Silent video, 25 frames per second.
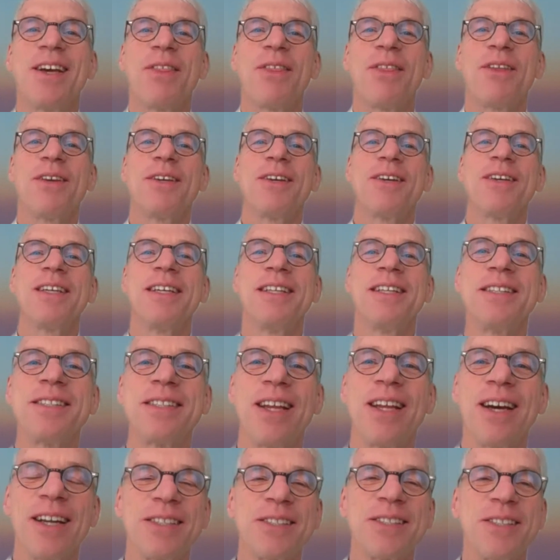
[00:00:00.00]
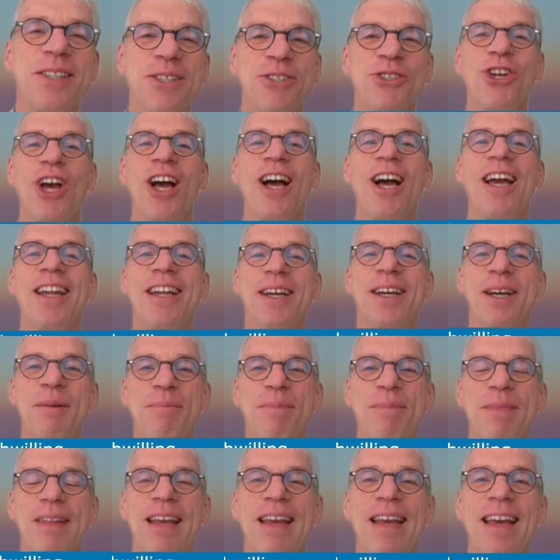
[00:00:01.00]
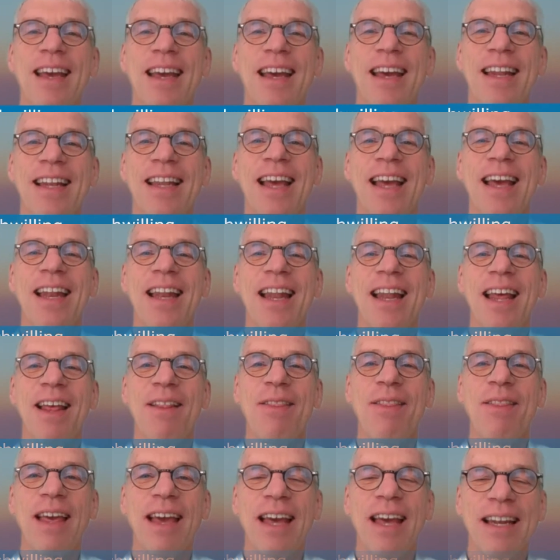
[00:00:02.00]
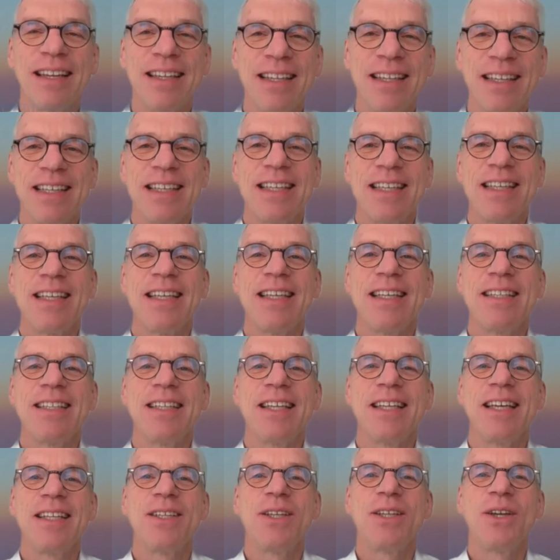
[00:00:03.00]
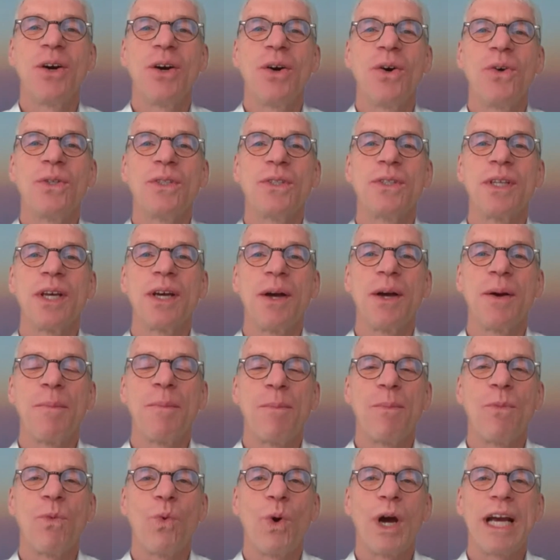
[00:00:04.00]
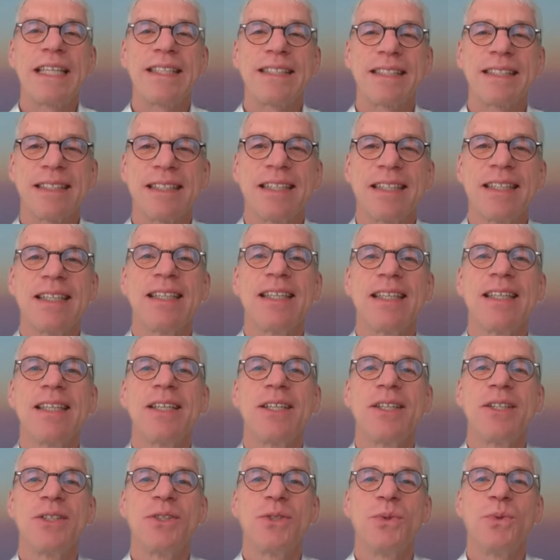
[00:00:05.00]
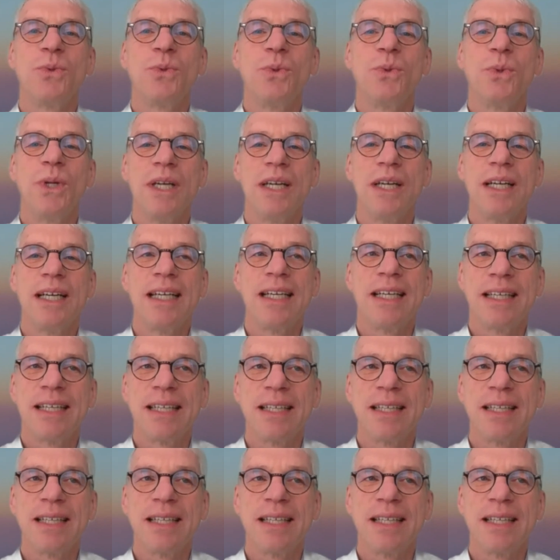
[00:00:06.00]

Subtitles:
it starts in China and then it goes west to